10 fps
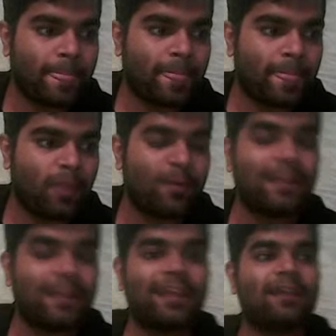You
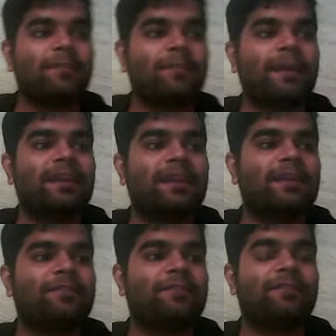might get a
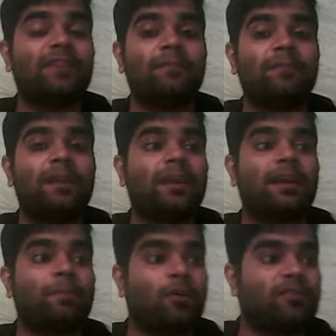15-minute ka
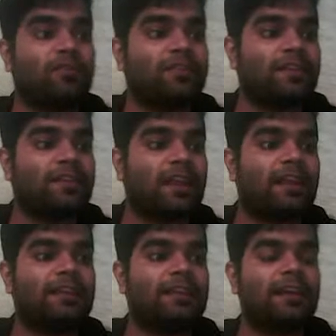pause and then I'll get
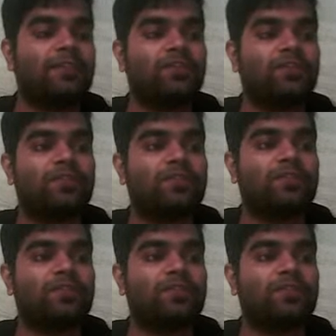the answers.